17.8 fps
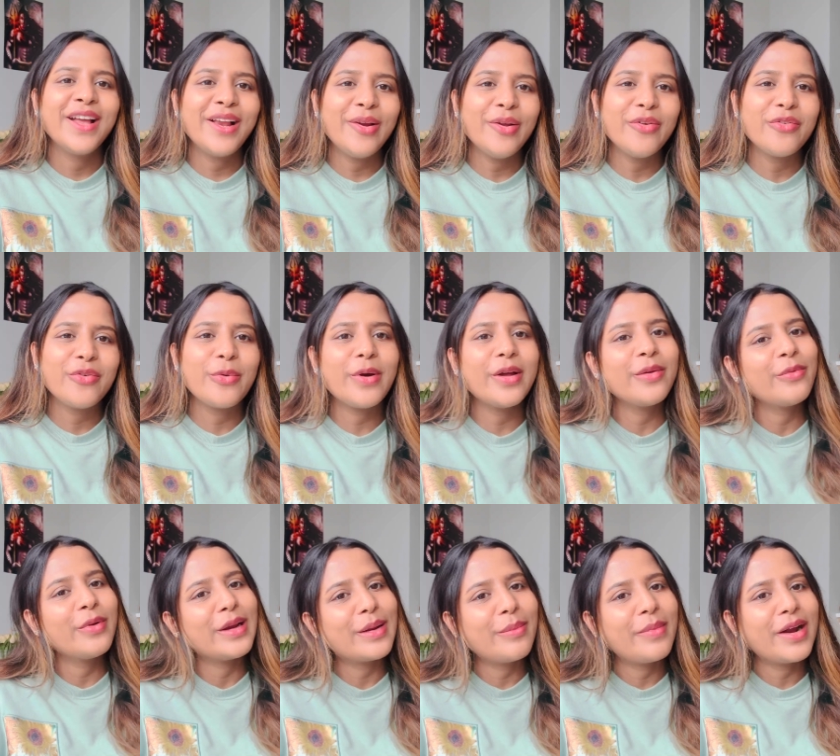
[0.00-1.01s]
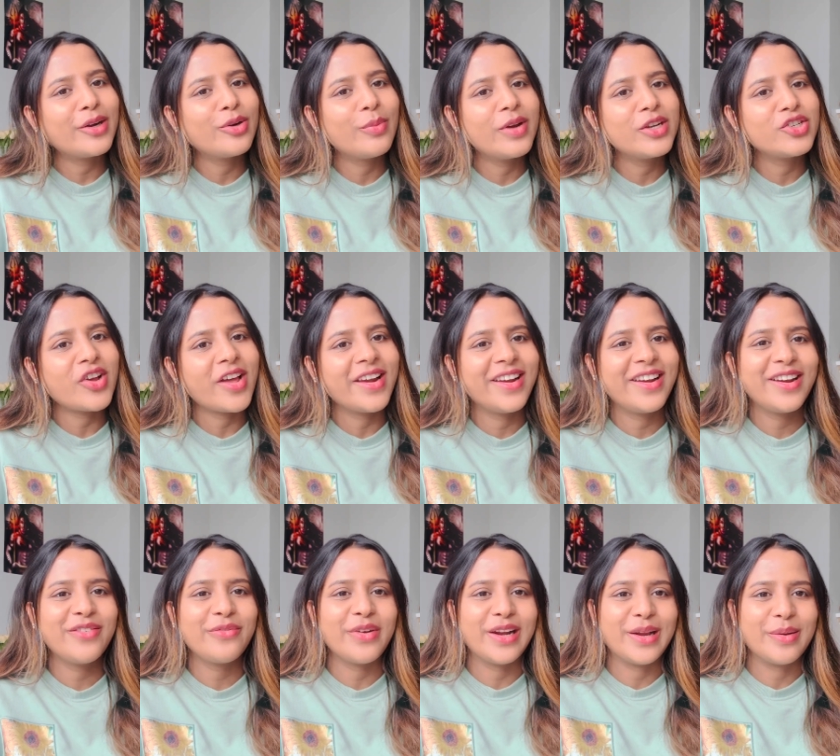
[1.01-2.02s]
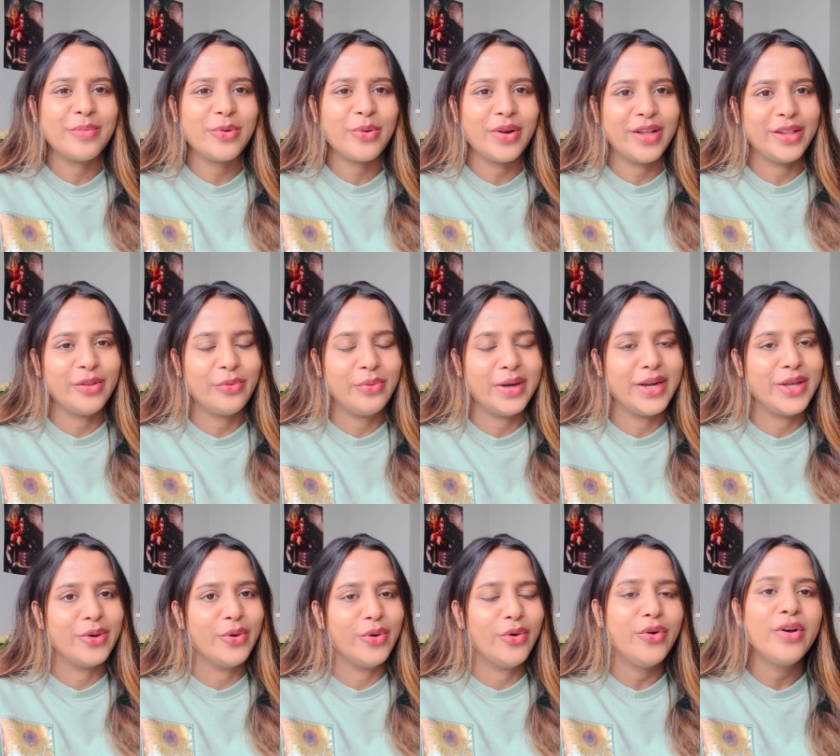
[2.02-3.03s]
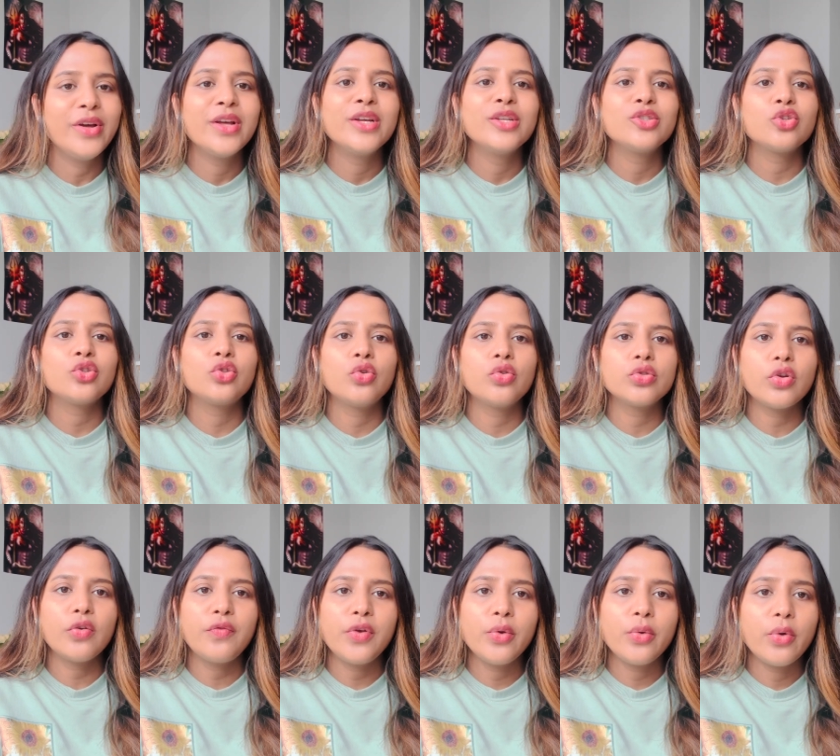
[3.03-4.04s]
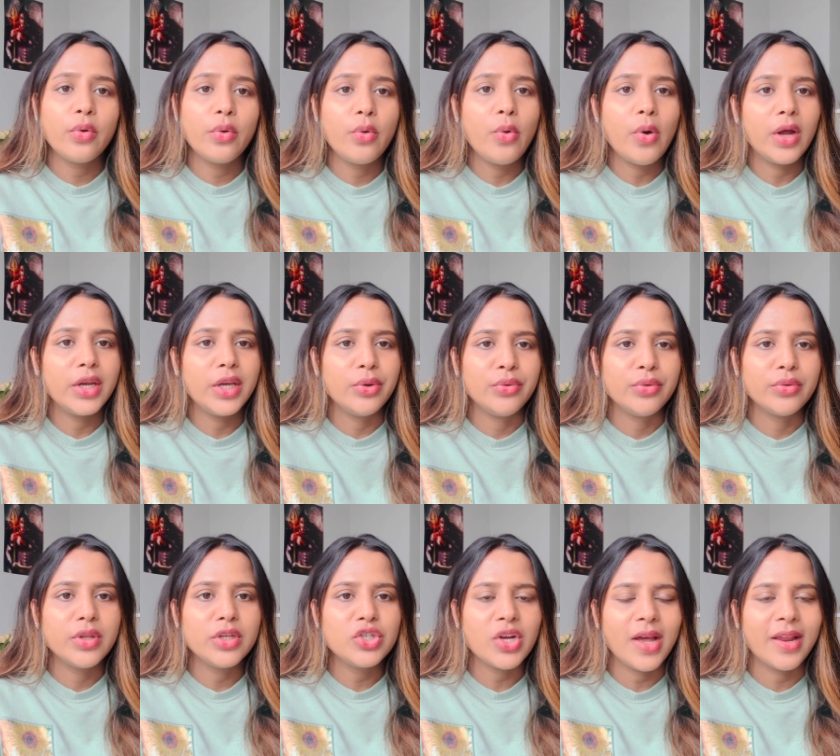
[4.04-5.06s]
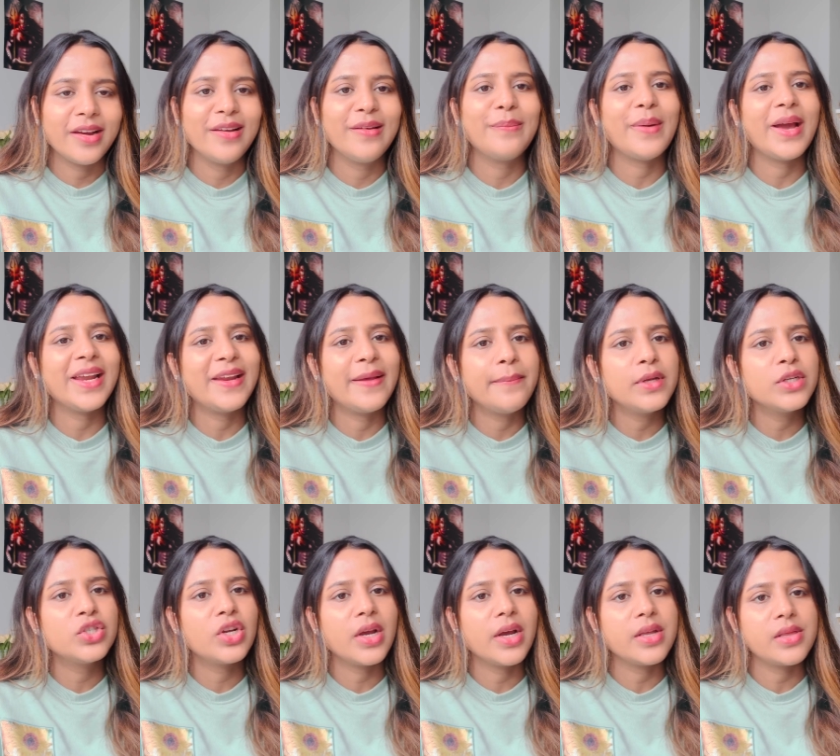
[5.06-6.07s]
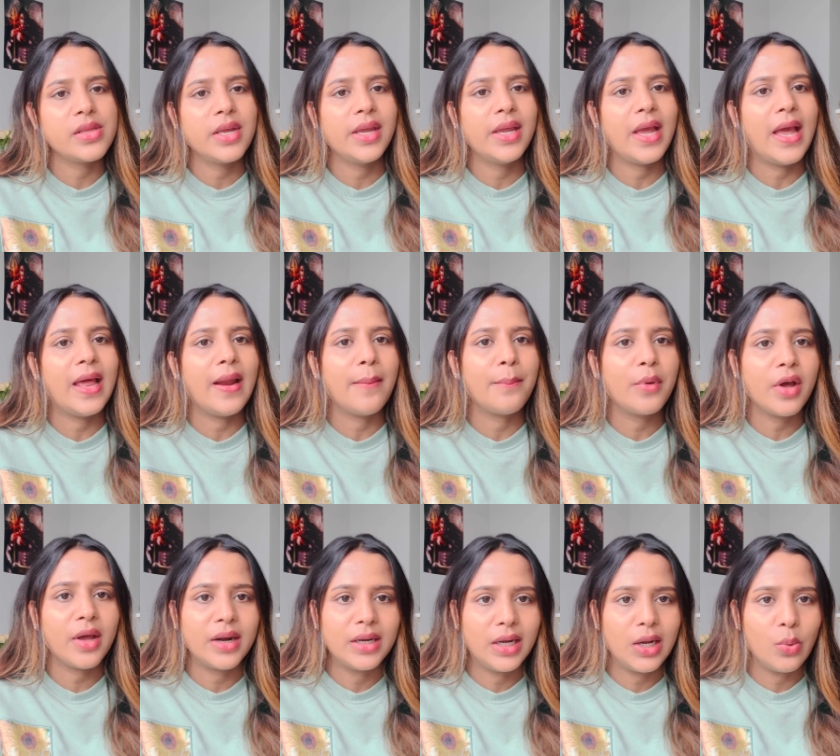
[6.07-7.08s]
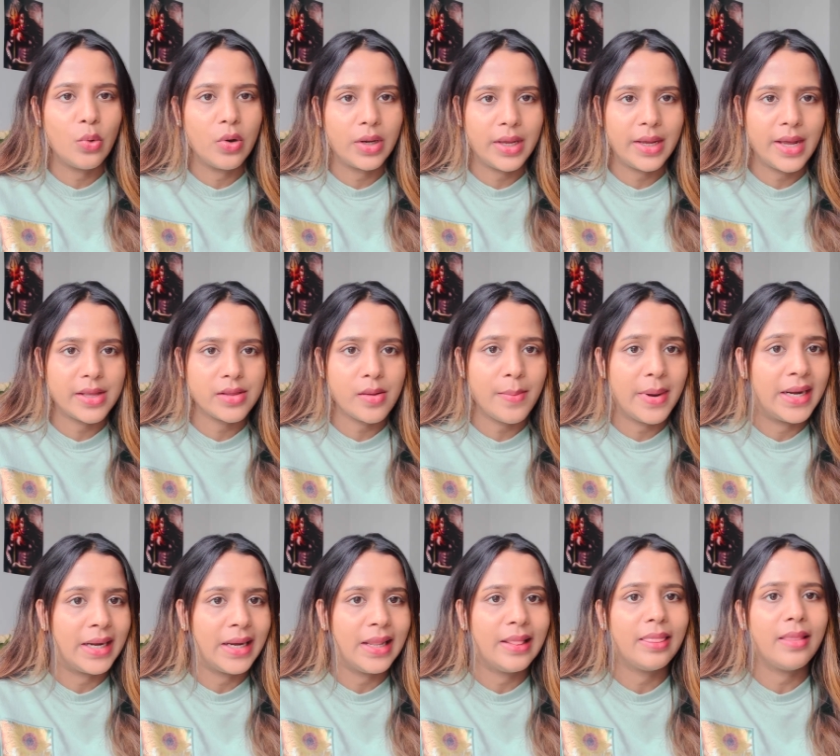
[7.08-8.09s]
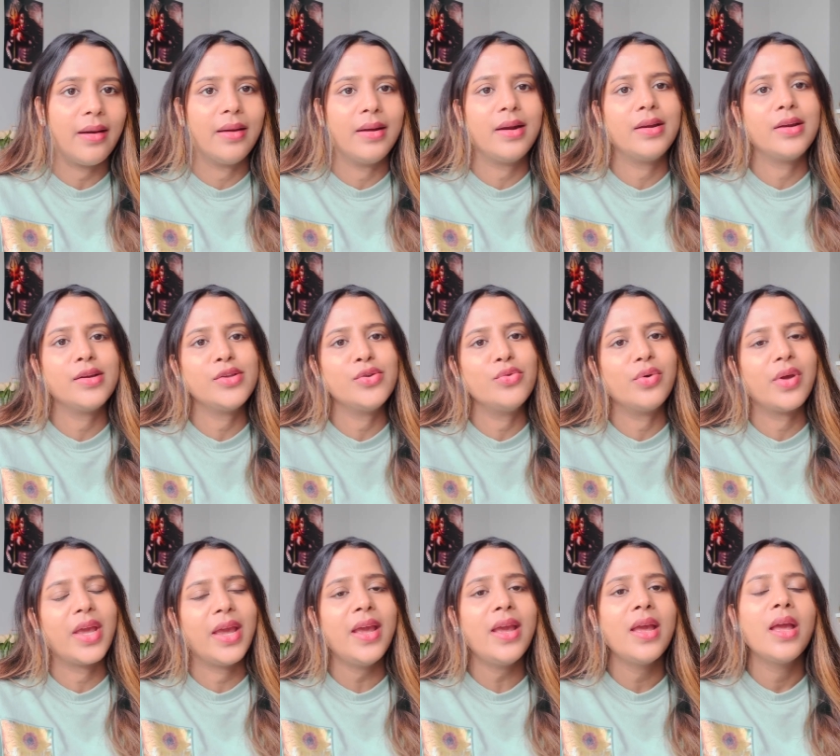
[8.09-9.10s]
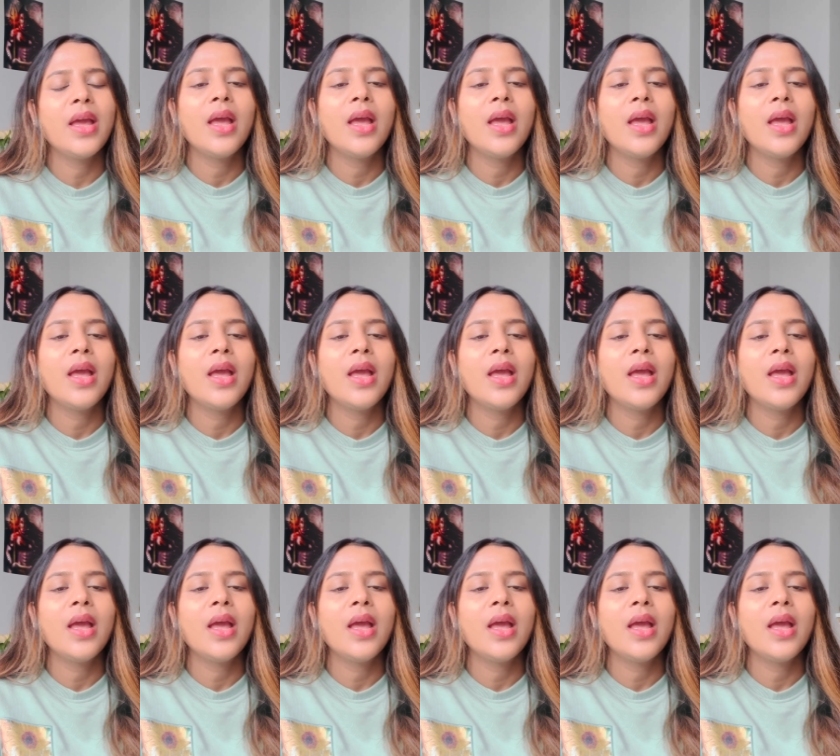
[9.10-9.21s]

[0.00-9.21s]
everyone, welcome back to my channel and welcome to another video. So those of you who are new to the channel, my name is Jaya Singh and I'm currently working as a mental health RN in UK,